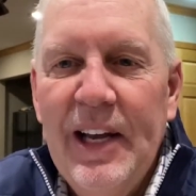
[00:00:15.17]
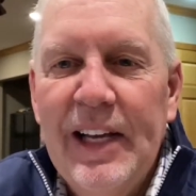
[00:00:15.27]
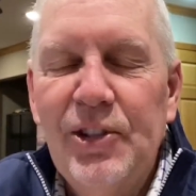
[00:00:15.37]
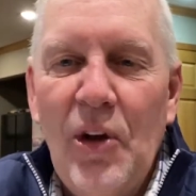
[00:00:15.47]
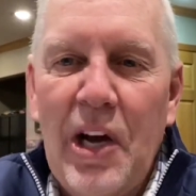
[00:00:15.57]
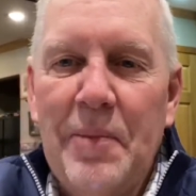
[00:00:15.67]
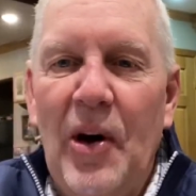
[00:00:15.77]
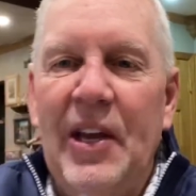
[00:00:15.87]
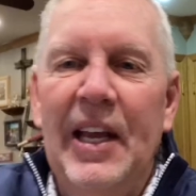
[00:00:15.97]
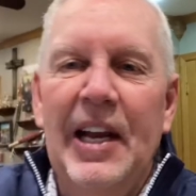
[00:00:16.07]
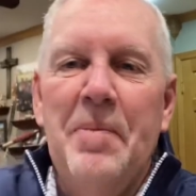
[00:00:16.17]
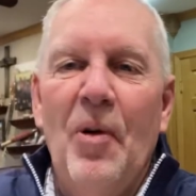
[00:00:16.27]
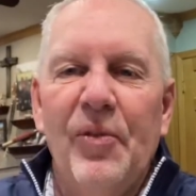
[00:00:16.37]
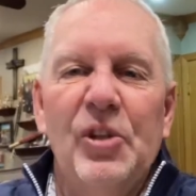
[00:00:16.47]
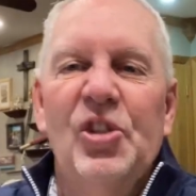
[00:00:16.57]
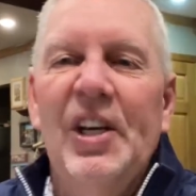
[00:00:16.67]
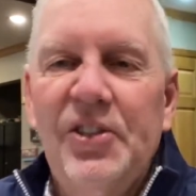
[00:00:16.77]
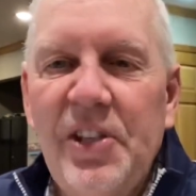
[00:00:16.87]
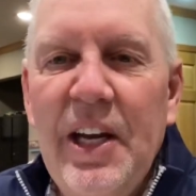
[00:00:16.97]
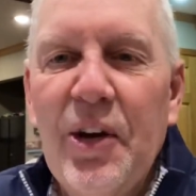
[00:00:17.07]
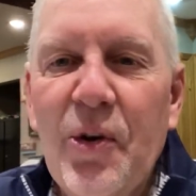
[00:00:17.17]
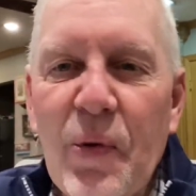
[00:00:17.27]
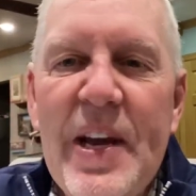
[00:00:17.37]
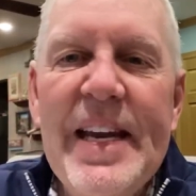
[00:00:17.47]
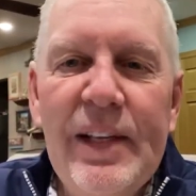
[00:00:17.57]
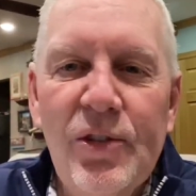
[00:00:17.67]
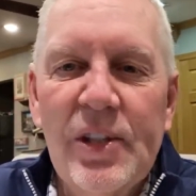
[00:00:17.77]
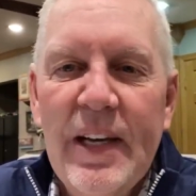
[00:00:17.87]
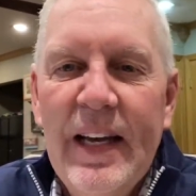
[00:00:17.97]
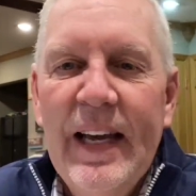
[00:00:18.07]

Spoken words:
It's talking about getting up over 60 degrees.